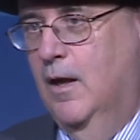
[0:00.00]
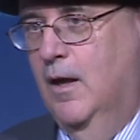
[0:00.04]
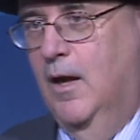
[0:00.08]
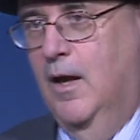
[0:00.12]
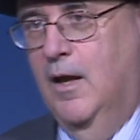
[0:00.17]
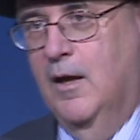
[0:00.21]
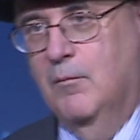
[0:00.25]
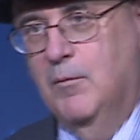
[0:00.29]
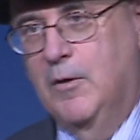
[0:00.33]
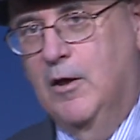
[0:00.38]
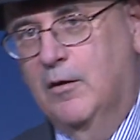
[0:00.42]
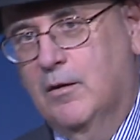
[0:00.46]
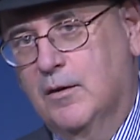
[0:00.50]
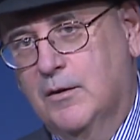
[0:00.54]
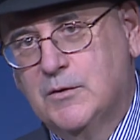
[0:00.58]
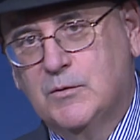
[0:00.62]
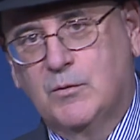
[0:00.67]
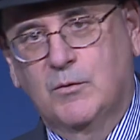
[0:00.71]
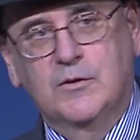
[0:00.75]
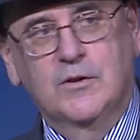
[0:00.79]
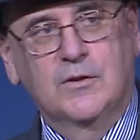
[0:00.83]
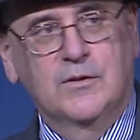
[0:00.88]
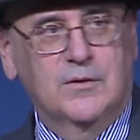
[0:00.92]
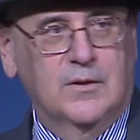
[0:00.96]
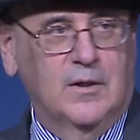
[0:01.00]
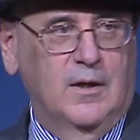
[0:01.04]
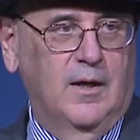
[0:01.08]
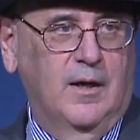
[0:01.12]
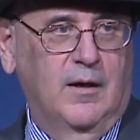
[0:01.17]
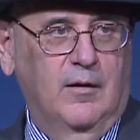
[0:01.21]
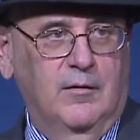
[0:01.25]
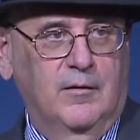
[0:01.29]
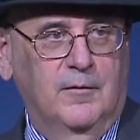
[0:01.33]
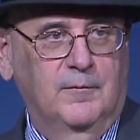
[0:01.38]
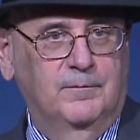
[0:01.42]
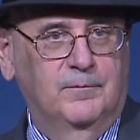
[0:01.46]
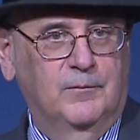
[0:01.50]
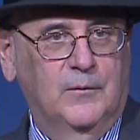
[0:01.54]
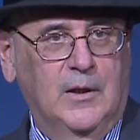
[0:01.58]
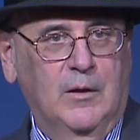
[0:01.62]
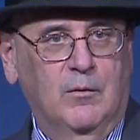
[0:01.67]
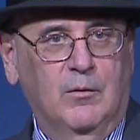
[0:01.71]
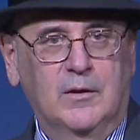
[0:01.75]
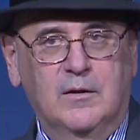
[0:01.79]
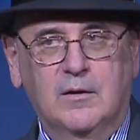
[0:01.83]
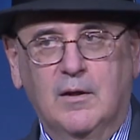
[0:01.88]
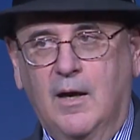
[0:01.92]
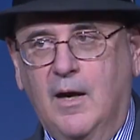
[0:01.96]
And Americans were just tired. They
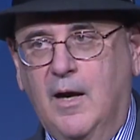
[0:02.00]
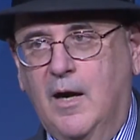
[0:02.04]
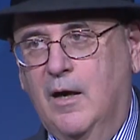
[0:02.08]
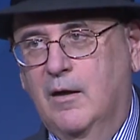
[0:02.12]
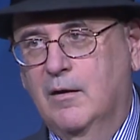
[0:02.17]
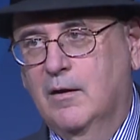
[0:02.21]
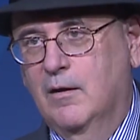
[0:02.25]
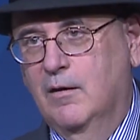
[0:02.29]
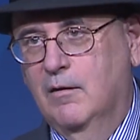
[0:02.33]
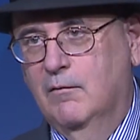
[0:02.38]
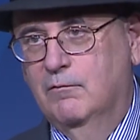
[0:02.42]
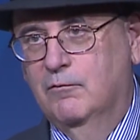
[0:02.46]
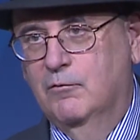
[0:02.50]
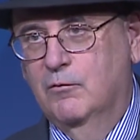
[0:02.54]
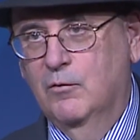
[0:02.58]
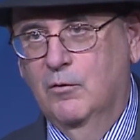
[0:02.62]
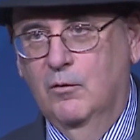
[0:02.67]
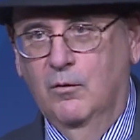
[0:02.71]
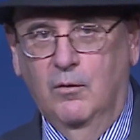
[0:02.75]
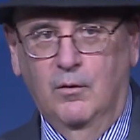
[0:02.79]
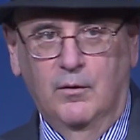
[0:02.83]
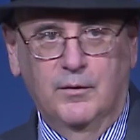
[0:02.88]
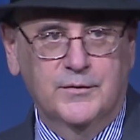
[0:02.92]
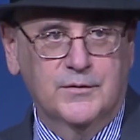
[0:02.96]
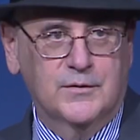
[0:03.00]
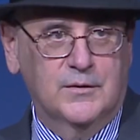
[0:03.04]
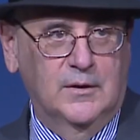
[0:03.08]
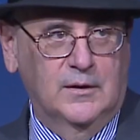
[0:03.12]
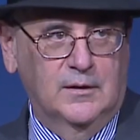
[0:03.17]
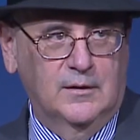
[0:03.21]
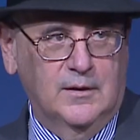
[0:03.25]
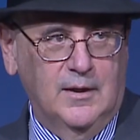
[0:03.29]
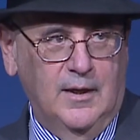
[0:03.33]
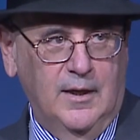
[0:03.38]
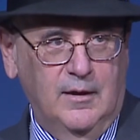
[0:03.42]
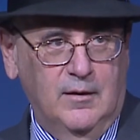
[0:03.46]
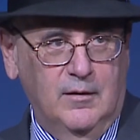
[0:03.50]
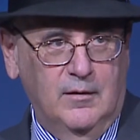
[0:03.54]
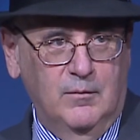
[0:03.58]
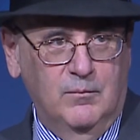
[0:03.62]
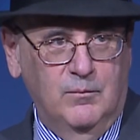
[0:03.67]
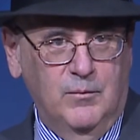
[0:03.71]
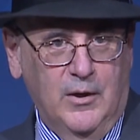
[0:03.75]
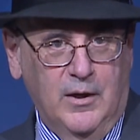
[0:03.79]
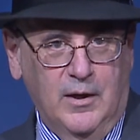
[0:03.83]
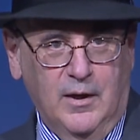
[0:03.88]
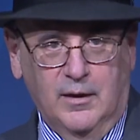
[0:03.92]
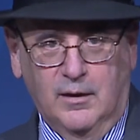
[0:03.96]
were tired of rules dictated
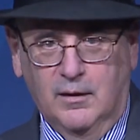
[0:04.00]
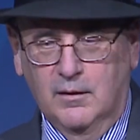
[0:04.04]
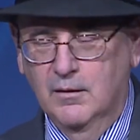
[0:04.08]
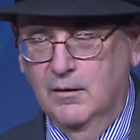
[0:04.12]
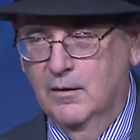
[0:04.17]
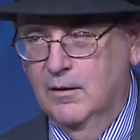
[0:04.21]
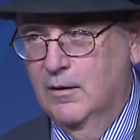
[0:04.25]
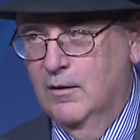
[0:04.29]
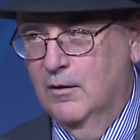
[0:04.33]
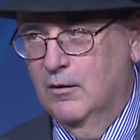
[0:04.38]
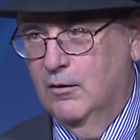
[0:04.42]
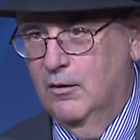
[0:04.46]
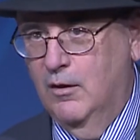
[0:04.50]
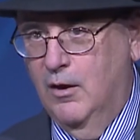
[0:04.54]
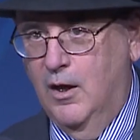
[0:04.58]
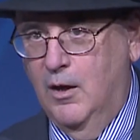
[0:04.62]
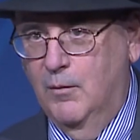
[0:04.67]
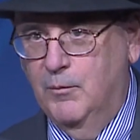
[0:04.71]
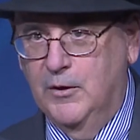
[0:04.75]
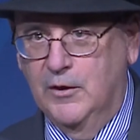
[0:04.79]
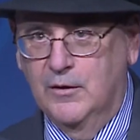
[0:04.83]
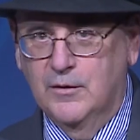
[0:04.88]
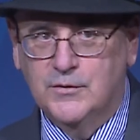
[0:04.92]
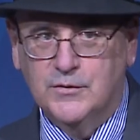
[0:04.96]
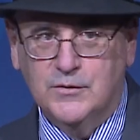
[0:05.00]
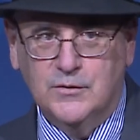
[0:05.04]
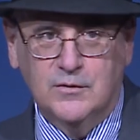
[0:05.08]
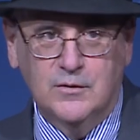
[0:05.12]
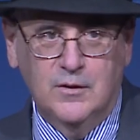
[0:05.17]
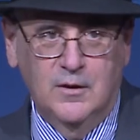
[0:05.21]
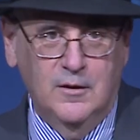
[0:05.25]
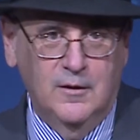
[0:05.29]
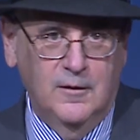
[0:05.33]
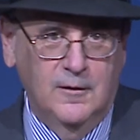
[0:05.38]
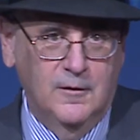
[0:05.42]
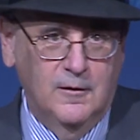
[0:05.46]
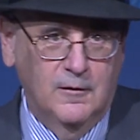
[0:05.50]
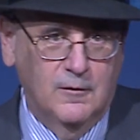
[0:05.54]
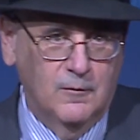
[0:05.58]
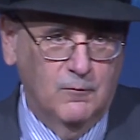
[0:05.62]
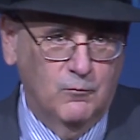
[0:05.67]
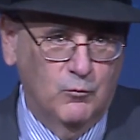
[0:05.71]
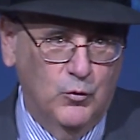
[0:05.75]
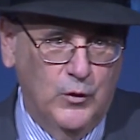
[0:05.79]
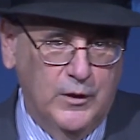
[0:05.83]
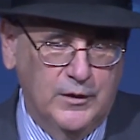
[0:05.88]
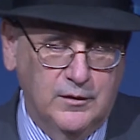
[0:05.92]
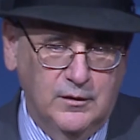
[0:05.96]
by lobbyists,
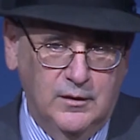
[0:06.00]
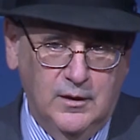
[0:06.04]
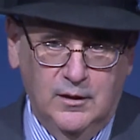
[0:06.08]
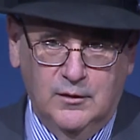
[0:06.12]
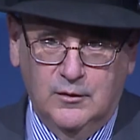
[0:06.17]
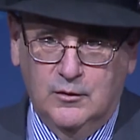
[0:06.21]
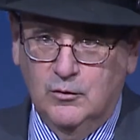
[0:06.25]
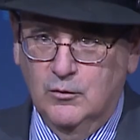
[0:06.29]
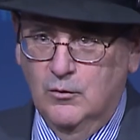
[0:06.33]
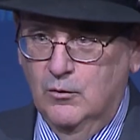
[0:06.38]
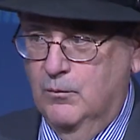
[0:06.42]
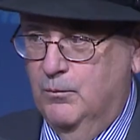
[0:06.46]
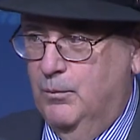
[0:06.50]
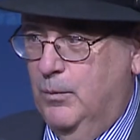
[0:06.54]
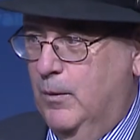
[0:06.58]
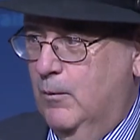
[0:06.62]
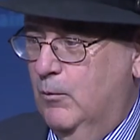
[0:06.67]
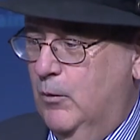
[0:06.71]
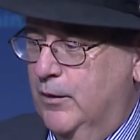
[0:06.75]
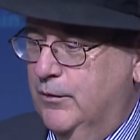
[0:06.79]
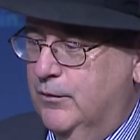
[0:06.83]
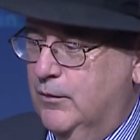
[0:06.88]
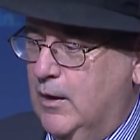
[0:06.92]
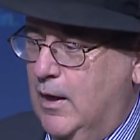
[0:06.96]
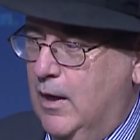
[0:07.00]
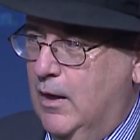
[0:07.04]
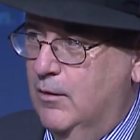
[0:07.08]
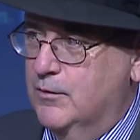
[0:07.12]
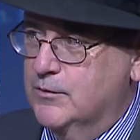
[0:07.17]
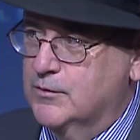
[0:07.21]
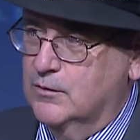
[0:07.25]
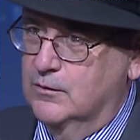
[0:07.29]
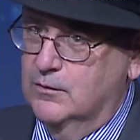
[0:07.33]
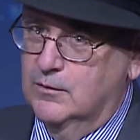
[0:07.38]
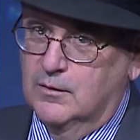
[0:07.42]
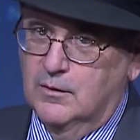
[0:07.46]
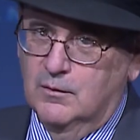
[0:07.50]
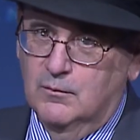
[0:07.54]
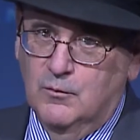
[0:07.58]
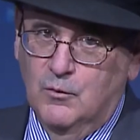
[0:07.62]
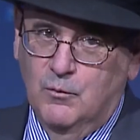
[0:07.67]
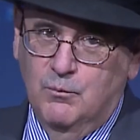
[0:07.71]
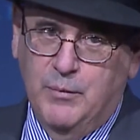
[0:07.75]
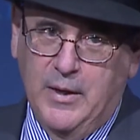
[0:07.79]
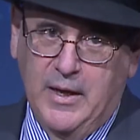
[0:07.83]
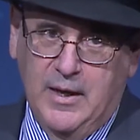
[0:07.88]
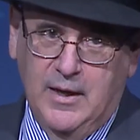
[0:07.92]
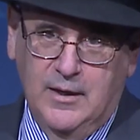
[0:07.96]
written into
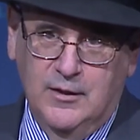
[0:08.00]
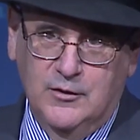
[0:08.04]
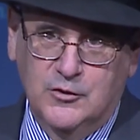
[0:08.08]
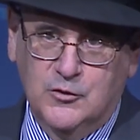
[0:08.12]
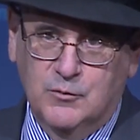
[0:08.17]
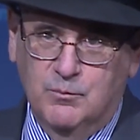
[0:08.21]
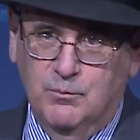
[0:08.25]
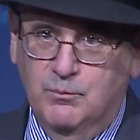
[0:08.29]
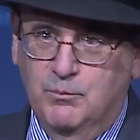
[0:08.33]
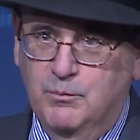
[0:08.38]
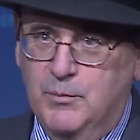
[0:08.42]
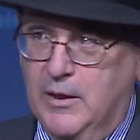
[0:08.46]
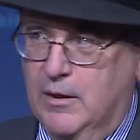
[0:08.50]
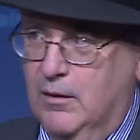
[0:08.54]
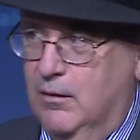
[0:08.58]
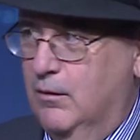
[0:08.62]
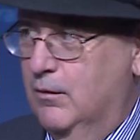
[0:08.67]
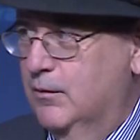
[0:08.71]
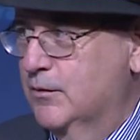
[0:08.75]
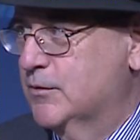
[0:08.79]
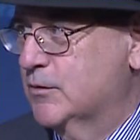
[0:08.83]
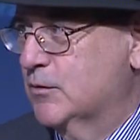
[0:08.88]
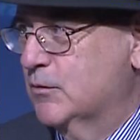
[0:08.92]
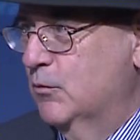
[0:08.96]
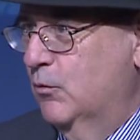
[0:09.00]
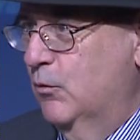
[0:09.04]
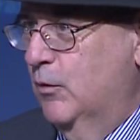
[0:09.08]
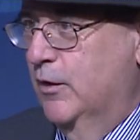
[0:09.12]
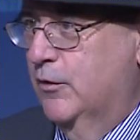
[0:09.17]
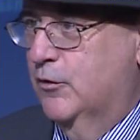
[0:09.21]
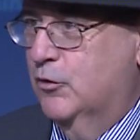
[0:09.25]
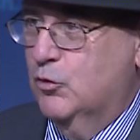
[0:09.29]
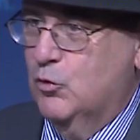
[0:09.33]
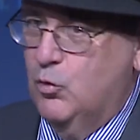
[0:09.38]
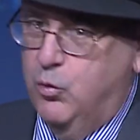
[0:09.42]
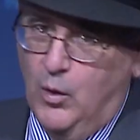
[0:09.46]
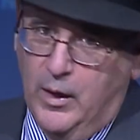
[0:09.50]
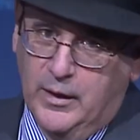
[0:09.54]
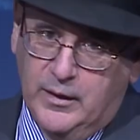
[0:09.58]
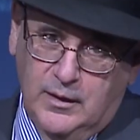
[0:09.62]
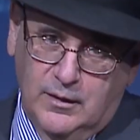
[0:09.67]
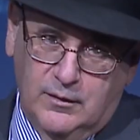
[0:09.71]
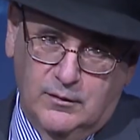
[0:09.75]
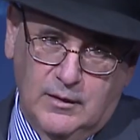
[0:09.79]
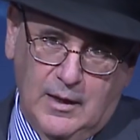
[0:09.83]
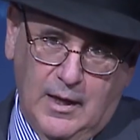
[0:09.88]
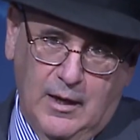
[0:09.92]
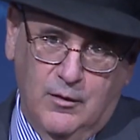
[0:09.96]
1,000-page bills with
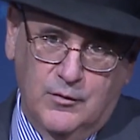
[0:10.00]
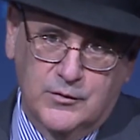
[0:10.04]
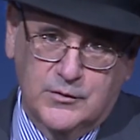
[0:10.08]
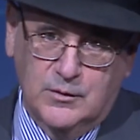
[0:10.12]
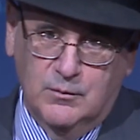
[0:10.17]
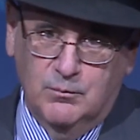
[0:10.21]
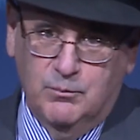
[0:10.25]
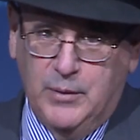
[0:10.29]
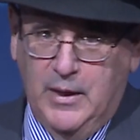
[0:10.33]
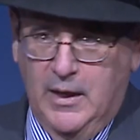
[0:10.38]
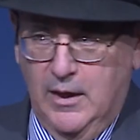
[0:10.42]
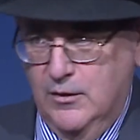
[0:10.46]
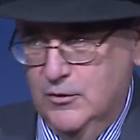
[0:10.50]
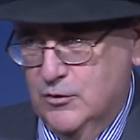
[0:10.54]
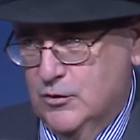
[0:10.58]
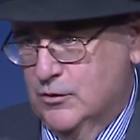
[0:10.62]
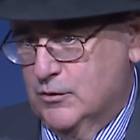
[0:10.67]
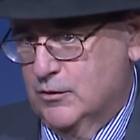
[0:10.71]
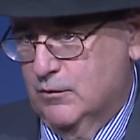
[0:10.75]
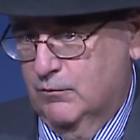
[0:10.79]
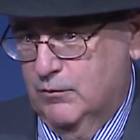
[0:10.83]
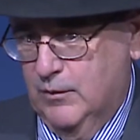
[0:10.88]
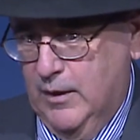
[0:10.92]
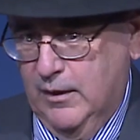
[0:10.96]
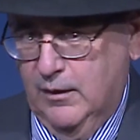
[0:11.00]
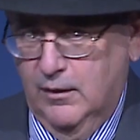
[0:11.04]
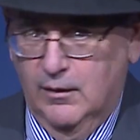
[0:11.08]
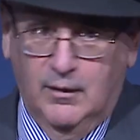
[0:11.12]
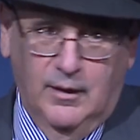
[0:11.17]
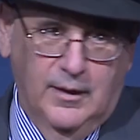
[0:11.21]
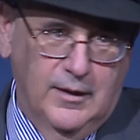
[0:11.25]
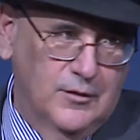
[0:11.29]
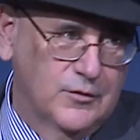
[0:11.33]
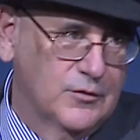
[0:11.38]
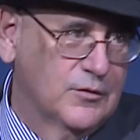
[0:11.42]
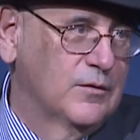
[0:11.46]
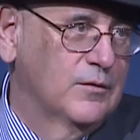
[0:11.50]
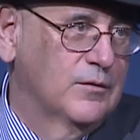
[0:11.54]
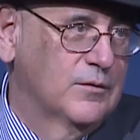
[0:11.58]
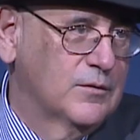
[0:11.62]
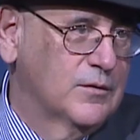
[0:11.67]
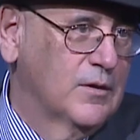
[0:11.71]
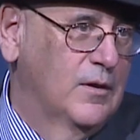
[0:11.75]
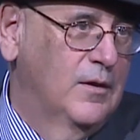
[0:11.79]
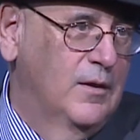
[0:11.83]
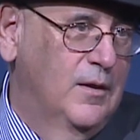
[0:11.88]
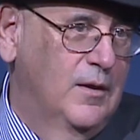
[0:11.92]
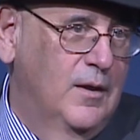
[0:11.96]
20,000 pages of regulations.
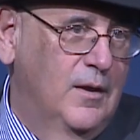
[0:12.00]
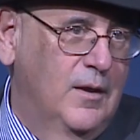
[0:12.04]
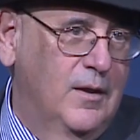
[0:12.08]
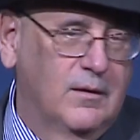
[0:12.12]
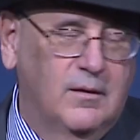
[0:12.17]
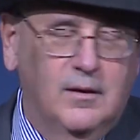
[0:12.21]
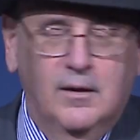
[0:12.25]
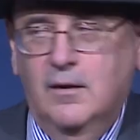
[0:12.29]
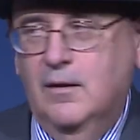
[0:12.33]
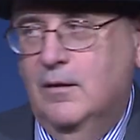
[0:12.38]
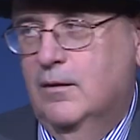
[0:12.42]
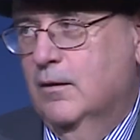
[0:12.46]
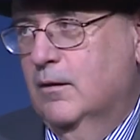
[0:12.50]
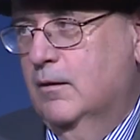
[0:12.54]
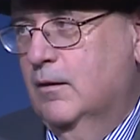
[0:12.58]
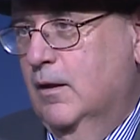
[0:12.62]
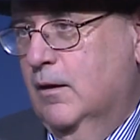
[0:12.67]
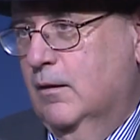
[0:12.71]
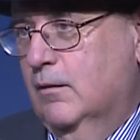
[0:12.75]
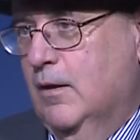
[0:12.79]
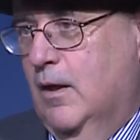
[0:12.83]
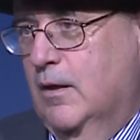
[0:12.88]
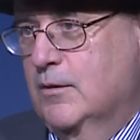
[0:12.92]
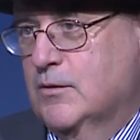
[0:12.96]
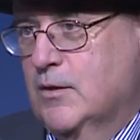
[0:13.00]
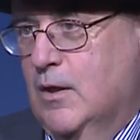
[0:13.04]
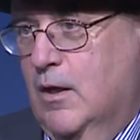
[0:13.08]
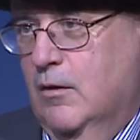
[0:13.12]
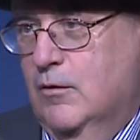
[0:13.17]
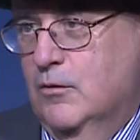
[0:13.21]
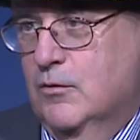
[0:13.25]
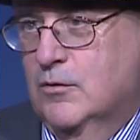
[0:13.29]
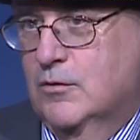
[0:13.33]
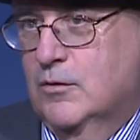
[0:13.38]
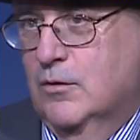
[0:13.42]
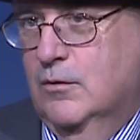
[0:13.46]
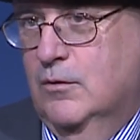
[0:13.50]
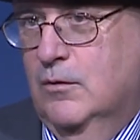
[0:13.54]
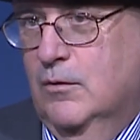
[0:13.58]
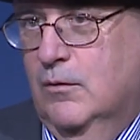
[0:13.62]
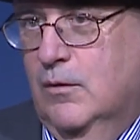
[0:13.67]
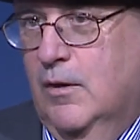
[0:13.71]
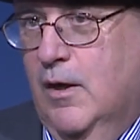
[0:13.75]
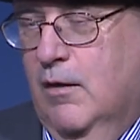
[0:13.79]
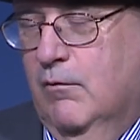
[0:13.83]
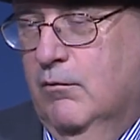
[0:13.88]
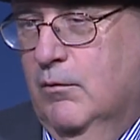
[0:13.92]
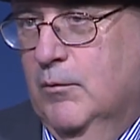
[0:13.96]
They didn't think that's how you should do
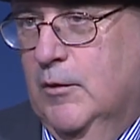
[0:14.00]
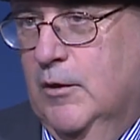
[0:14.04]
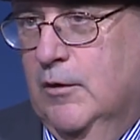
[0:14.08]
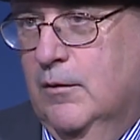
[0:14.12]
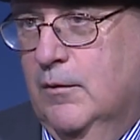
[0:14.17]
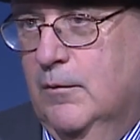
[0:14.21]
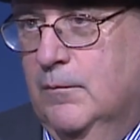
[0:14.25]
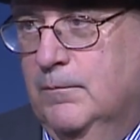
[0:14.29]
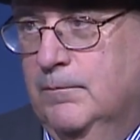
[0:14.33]
government.